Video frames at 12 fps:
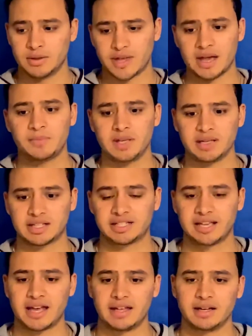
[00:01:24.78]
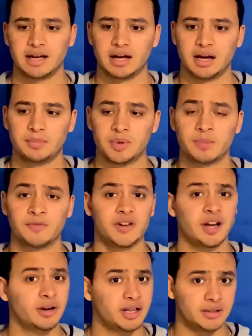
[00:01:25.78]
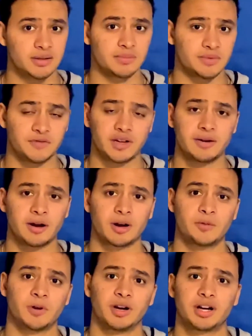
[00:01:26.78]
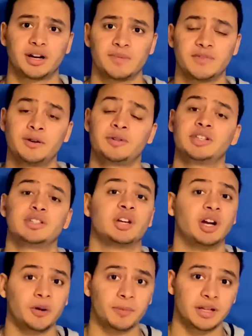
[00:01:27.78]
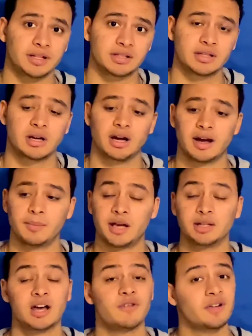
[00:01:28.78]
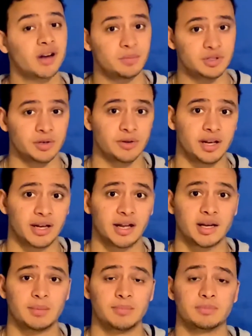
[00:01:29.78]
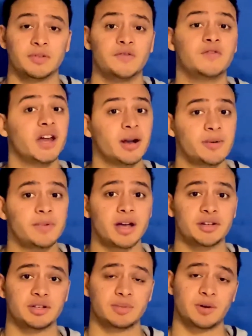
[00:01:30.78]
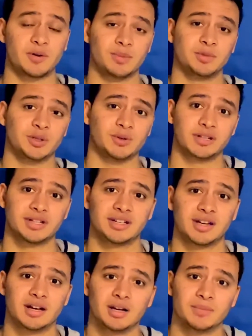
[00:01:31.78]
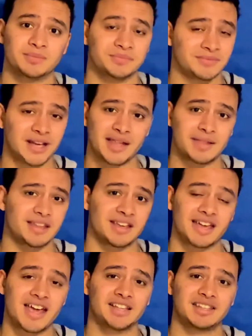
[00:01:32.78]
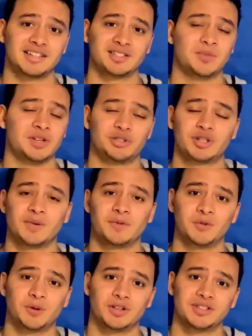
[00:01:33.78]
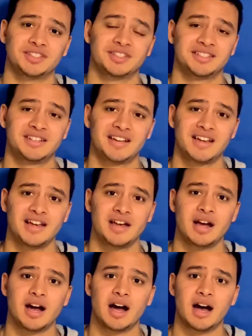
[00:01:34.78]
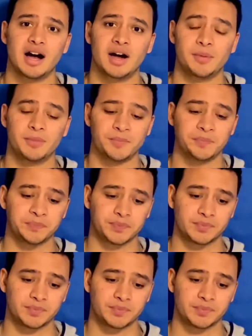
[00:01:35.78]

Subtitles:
That being said, I'm very, very hard worker. I'm very determined. I love what I'm doing and I'm very passionate about what I'm doing. I think acting is the best job in the world.